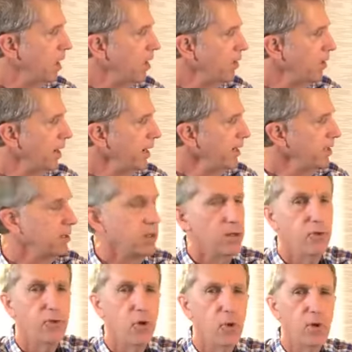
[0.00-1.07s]
All right.
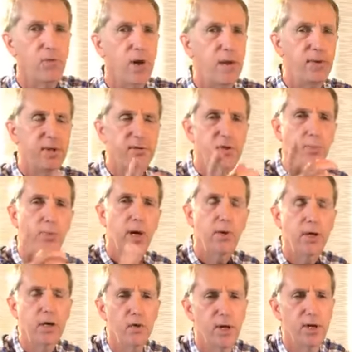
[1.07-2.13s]
So if I missed your
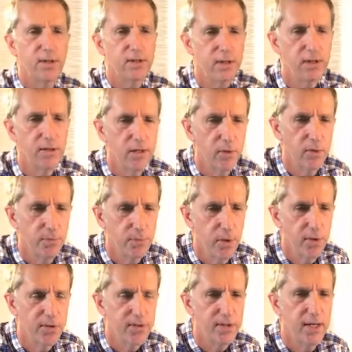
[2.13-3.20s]
prayer request because it was
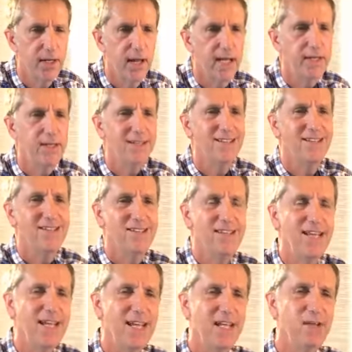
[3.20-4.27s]
posted and I didn't
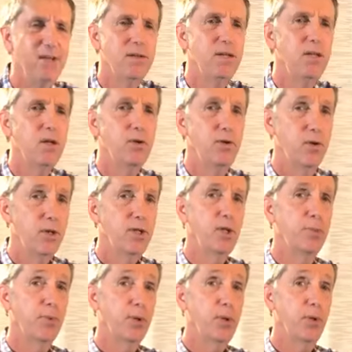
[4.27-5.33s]
see it, you know,
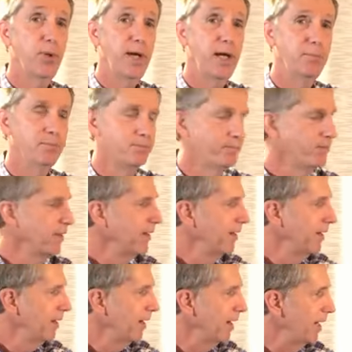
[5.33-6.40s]
during the program,
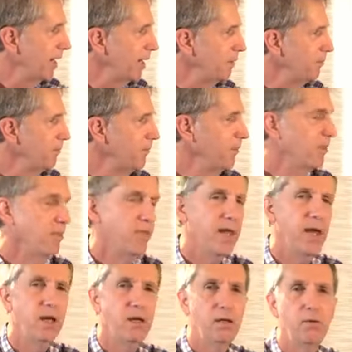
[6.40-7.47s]
um,
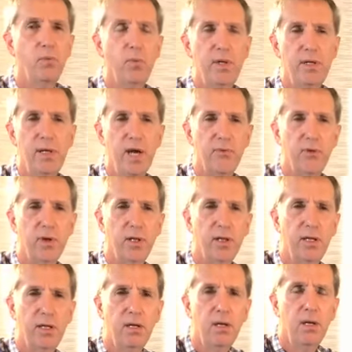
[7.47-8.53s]
then we
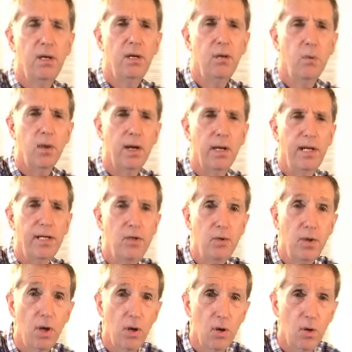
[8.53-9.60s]
definitely want to let
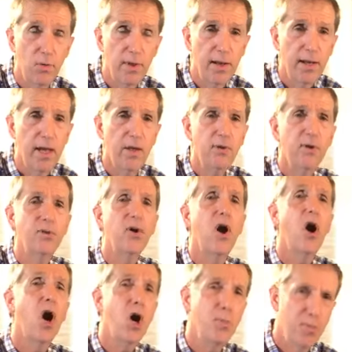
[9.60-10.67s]
you know that others
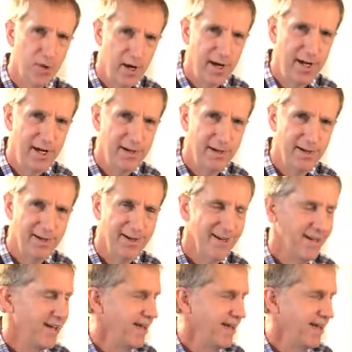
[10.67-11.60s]
are praying